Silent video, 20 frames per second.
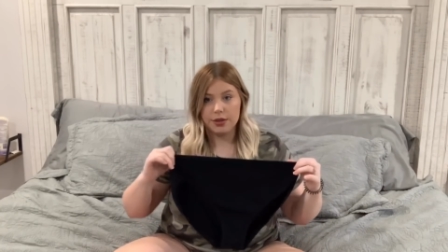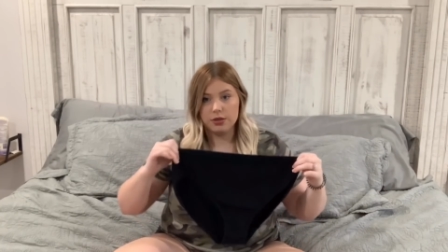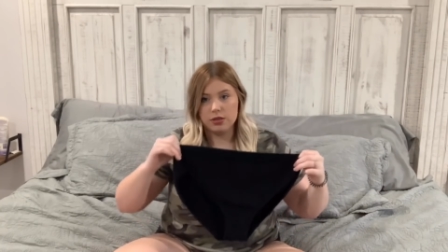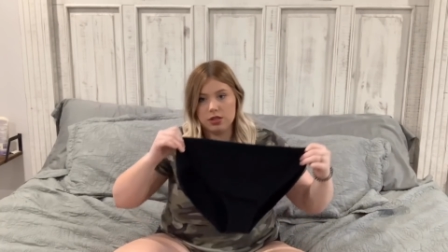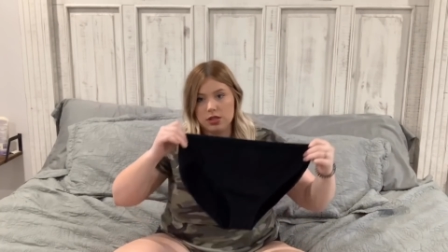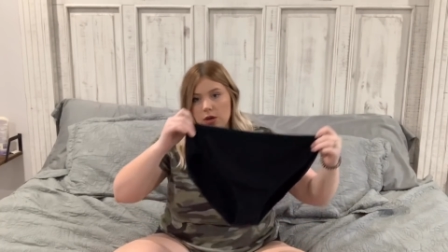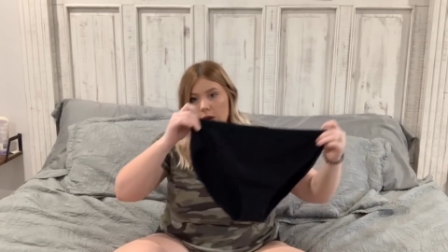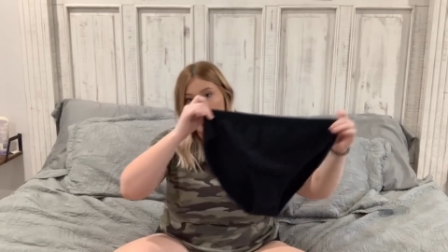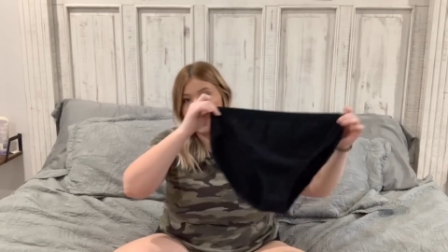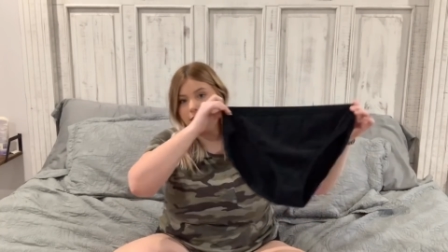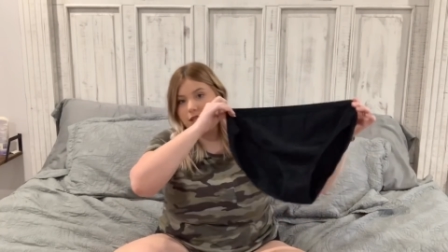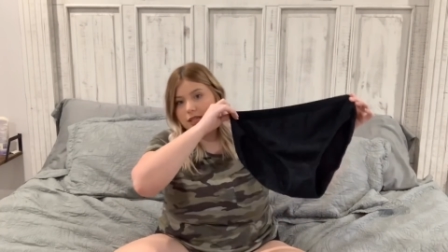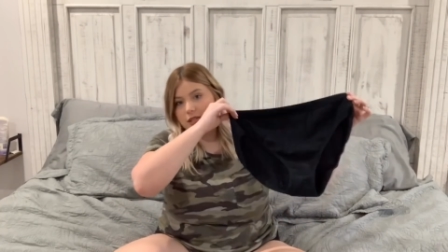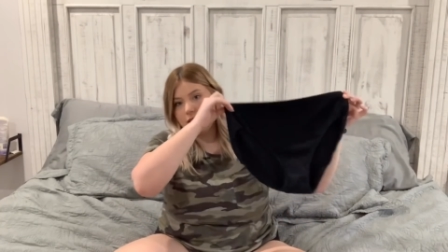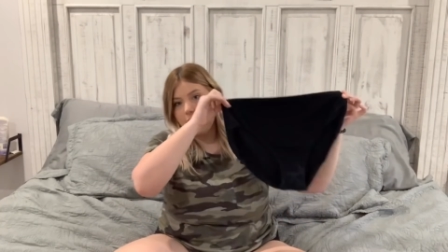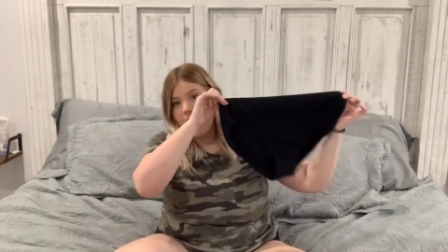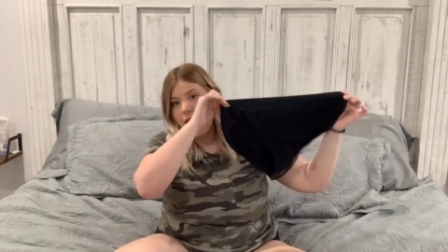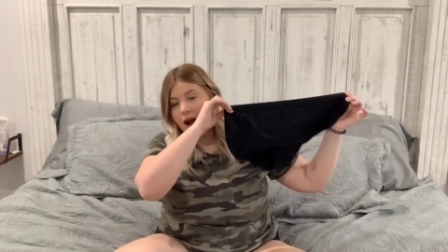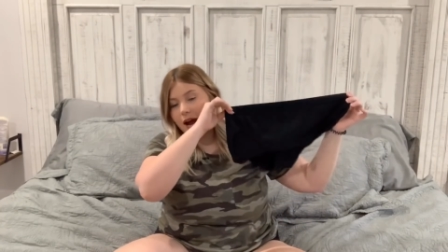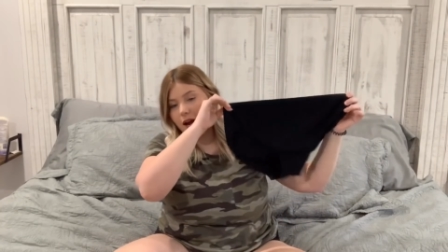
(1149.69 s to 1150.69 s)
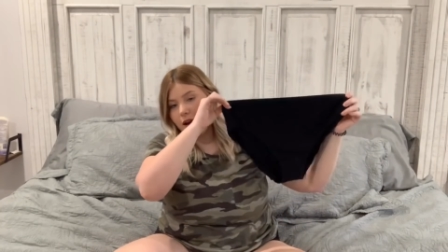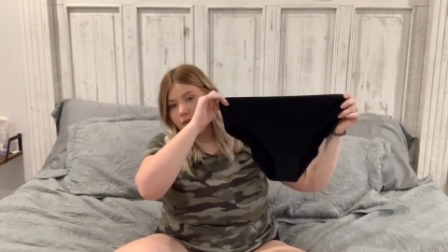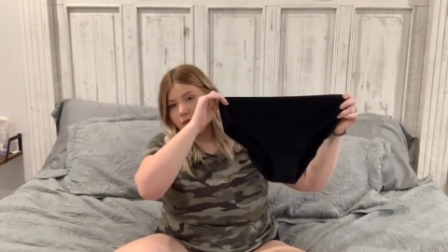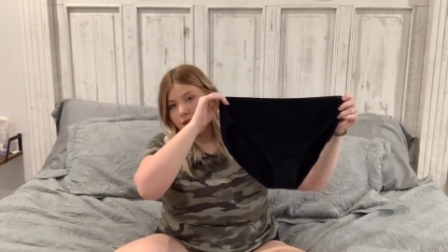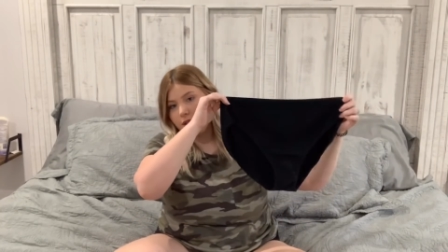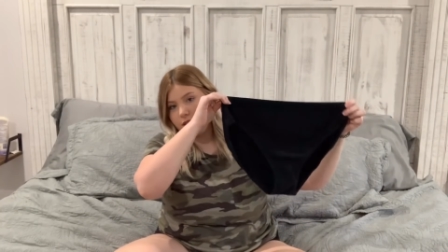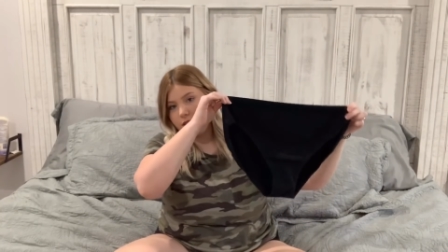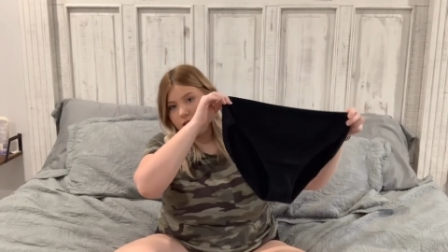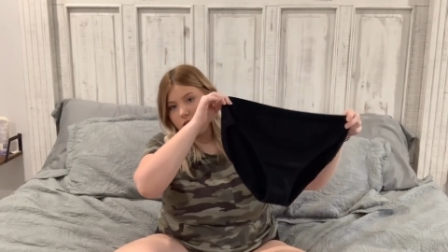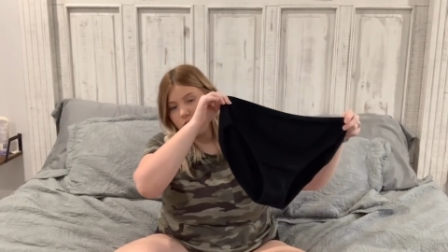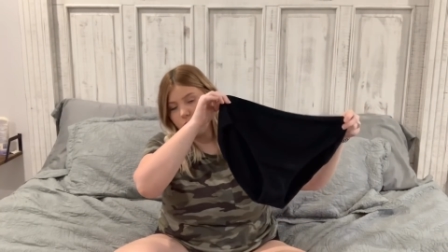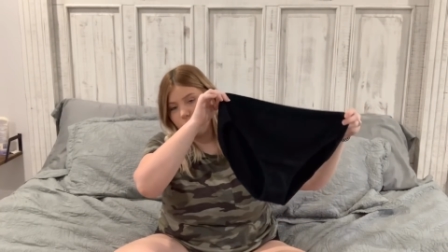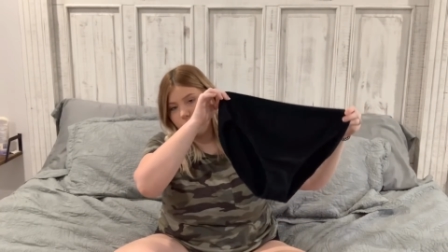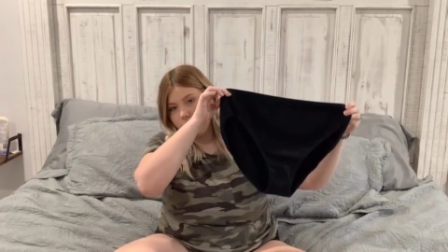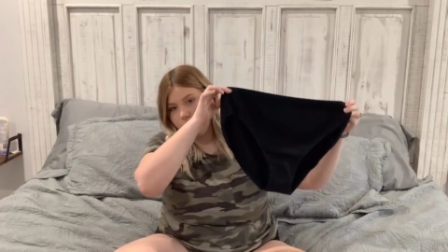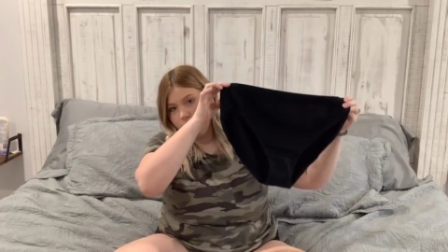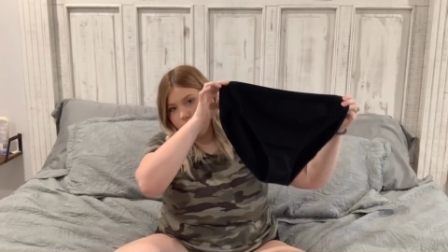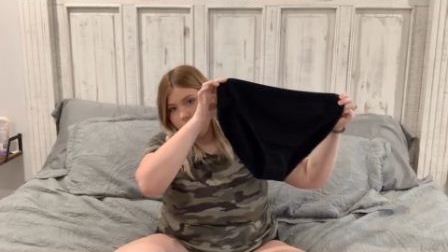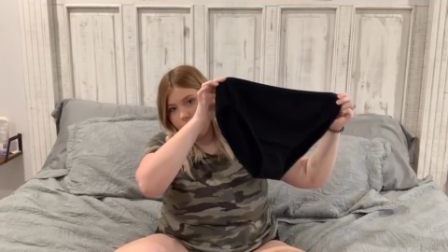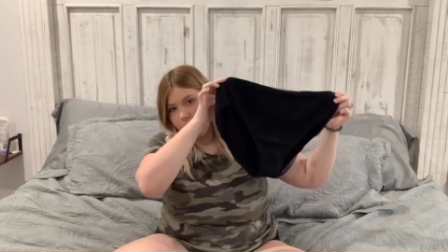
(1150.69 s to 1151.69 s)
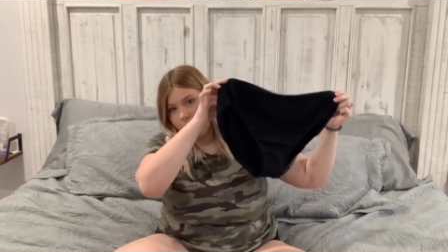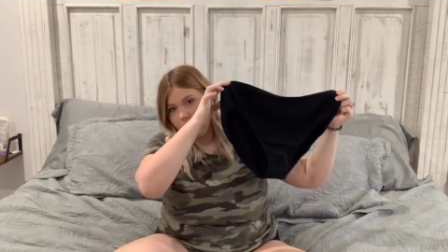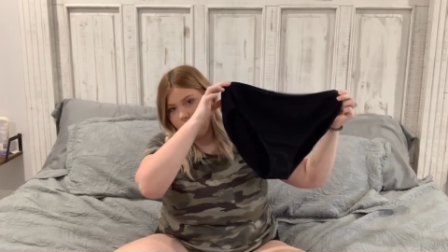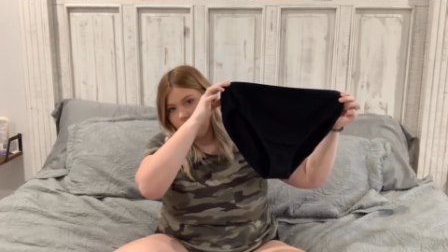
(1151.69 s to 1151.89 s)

So I just have like these really big